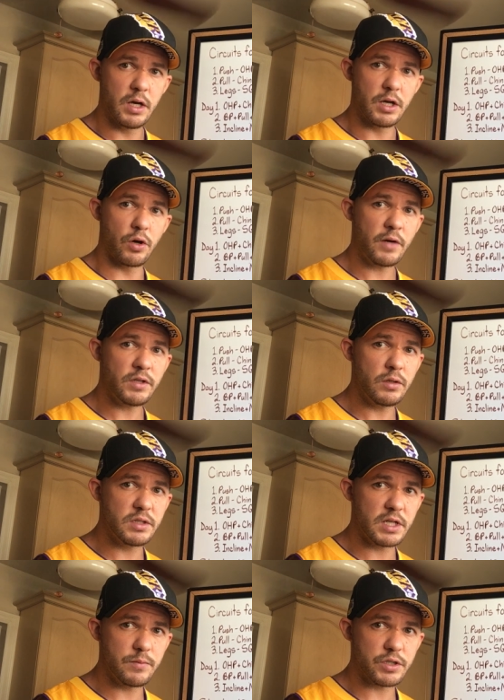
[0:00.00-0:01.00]
You don't have to do
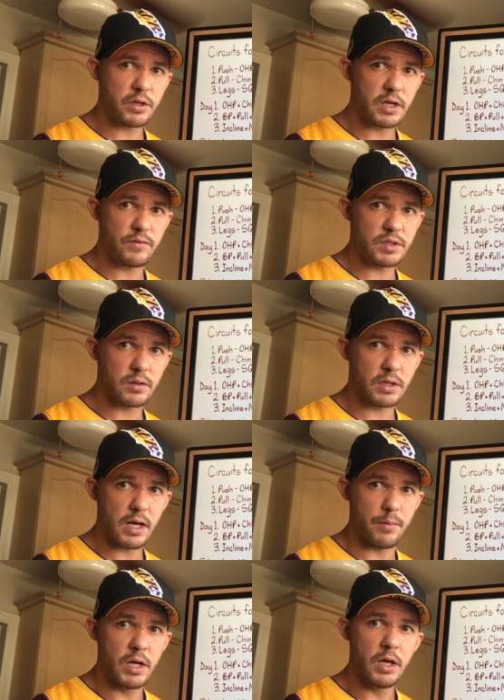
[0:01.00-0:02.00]
the same circuit every single
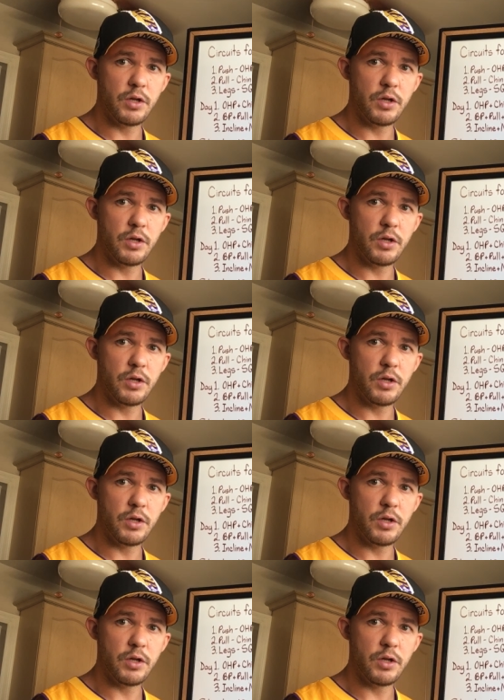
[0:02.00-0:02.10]
time.